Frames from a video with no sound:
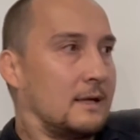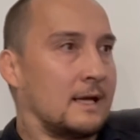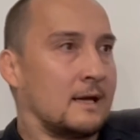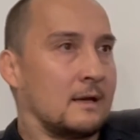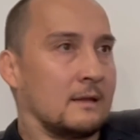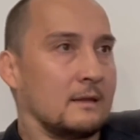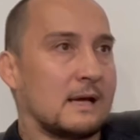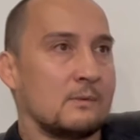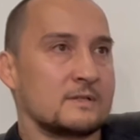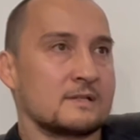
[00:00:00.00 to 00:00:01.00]
And
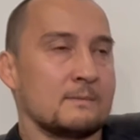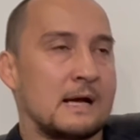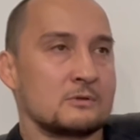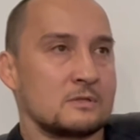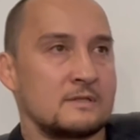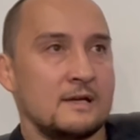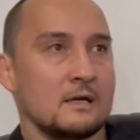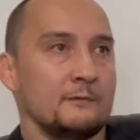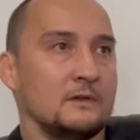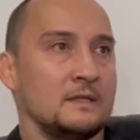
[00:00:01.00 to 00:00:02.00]
I would somehow just take
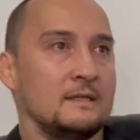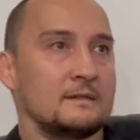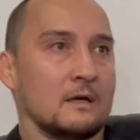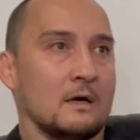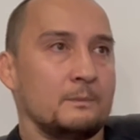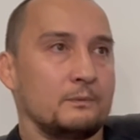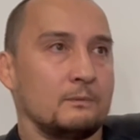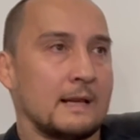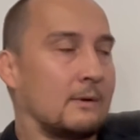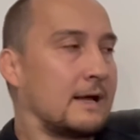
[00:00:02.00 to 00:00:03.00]
off the gi top
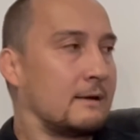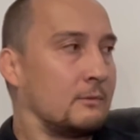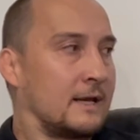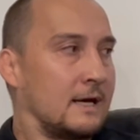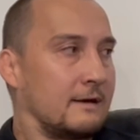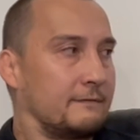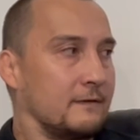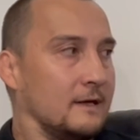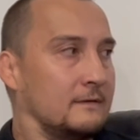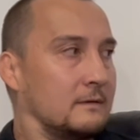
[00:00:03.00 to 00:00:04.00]
when I had a
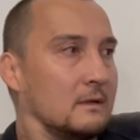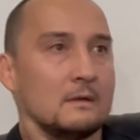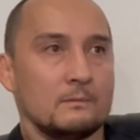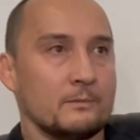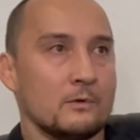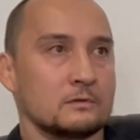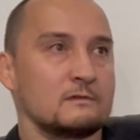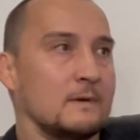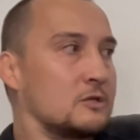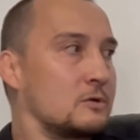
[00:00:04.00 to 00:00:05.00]
fight, but most
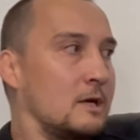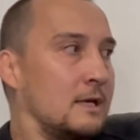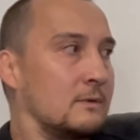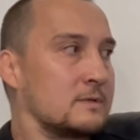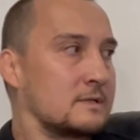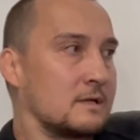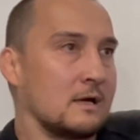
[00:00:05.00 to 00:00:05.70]
of my training was